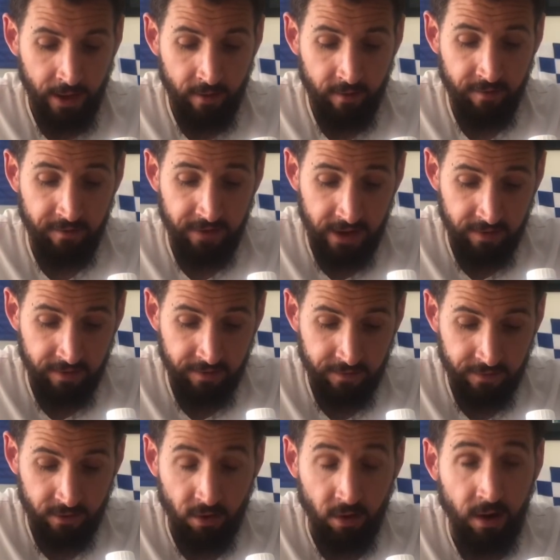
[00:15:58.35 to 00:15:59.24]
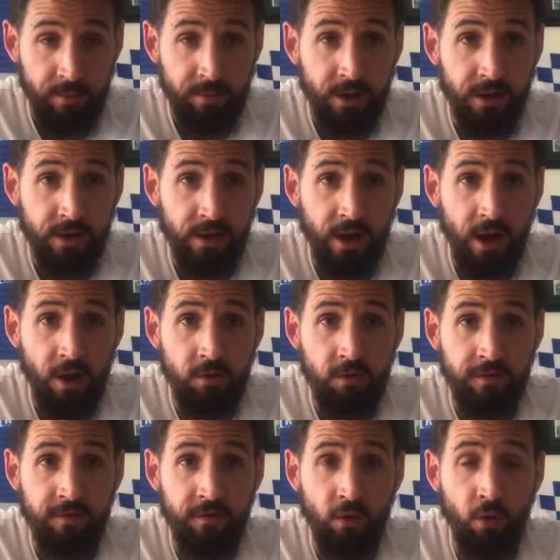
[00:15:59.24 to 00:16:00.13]
Fifth, I'm going to
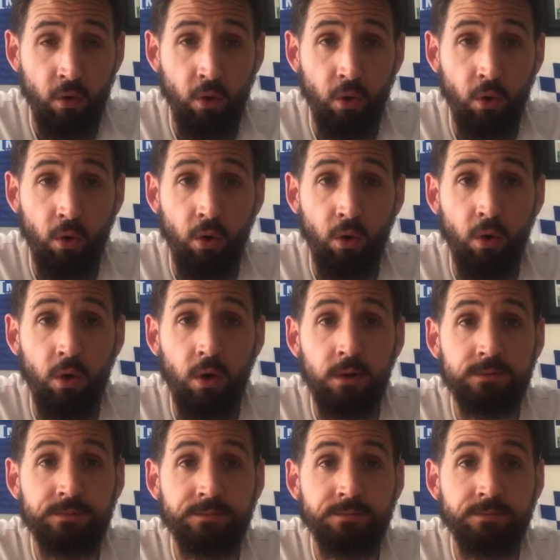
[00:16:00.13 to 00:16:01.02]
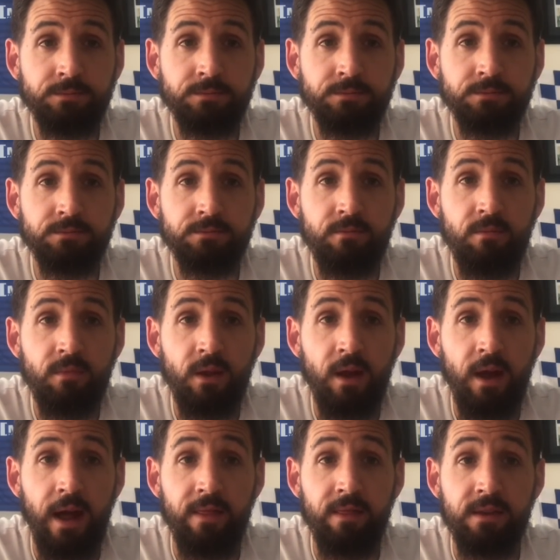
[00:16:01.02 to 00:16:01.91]
go for,
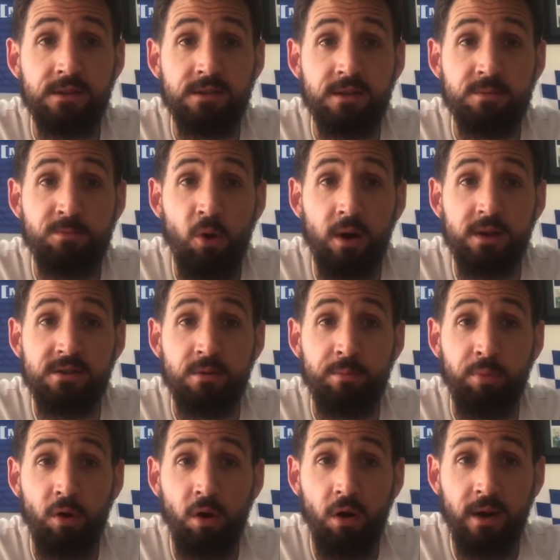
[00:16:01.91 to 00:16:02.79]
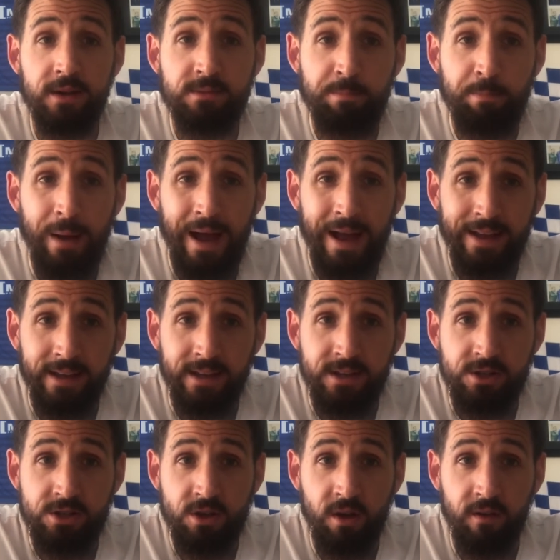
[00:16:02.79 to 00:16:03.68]
and this is my surprise
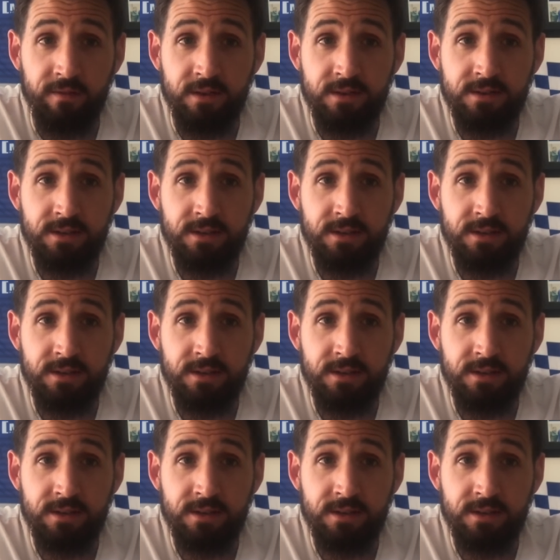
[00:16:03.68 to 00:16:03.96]
package of the